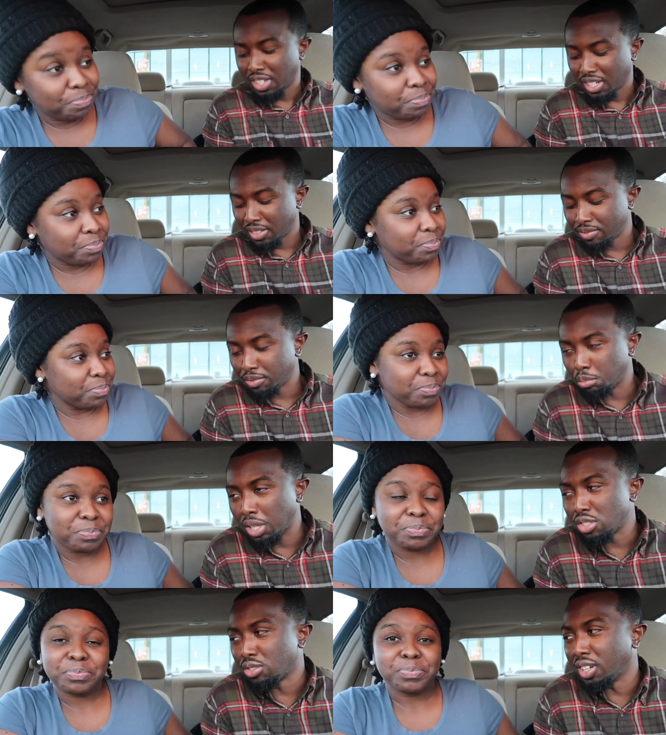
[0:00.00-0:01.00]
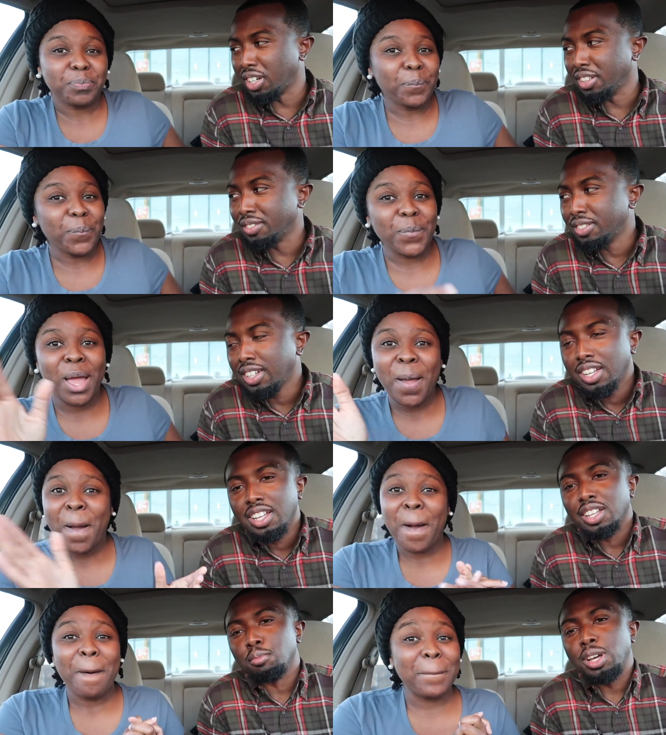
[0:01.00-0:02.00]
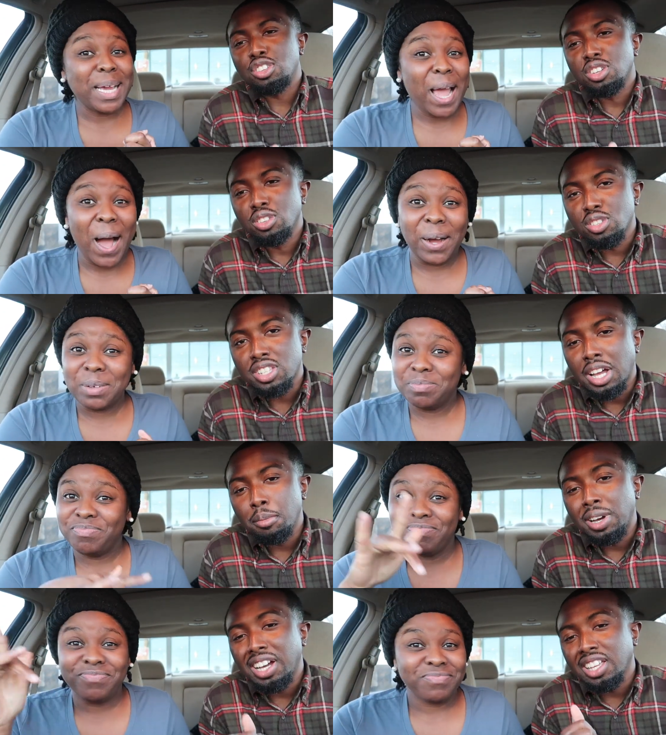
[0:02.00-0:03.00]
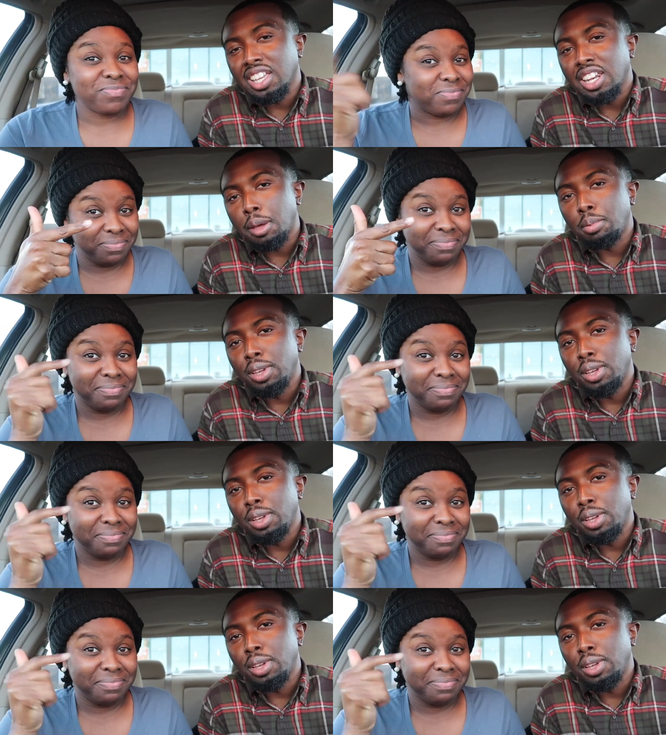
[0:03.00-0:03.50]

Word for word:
Speaker 1: Yeah, best drink. Make sure you stop by, get that